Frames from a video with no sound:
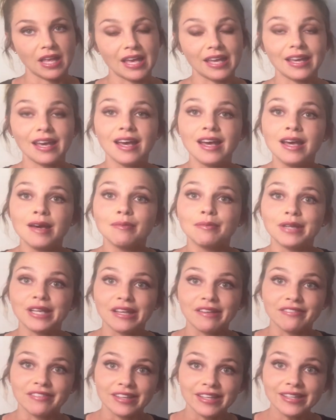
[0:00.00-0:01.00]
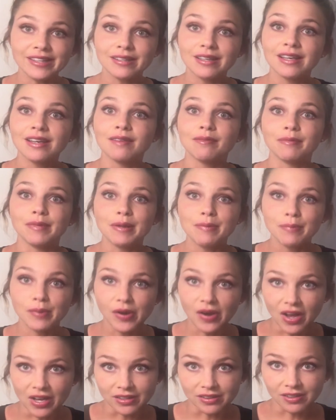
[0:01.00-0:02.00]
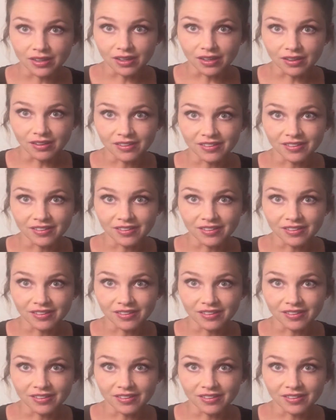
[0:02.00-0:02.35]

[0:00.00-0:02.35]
like "Privit, mi brate,"